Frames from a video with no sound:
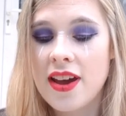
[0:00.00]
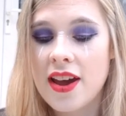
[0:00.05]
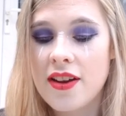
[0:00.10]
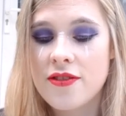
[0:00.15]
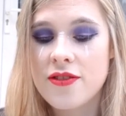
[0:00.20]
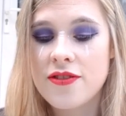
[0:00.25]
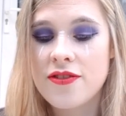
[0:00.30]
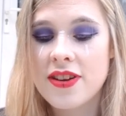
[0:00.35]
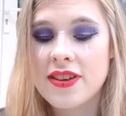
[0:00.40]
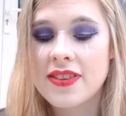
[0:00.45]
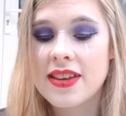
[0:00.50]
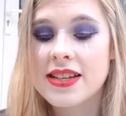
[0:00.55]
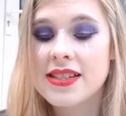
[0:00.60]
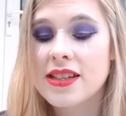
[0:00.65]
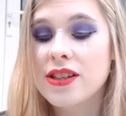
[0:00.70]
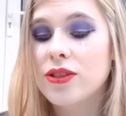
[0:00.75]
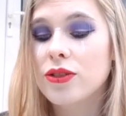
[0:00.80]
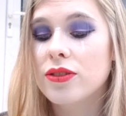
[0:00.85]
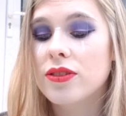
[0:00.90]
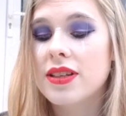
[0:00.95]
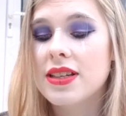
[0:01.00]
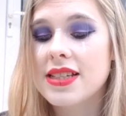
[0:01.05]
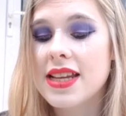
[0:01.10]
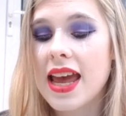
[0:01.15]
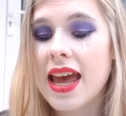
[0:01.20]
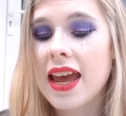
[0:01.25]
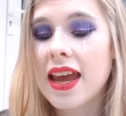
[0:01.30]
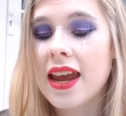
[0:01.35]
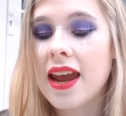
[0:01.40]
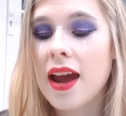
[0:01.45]
everything they did on the
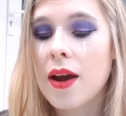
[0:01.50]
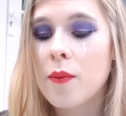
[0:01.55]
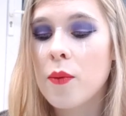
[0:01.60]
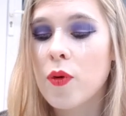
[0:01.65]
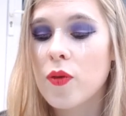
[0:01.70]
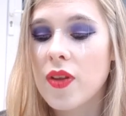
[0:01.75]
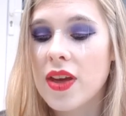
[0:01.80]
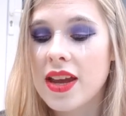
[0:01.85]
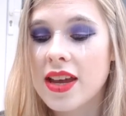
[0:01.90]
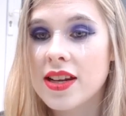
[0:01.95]
day and what they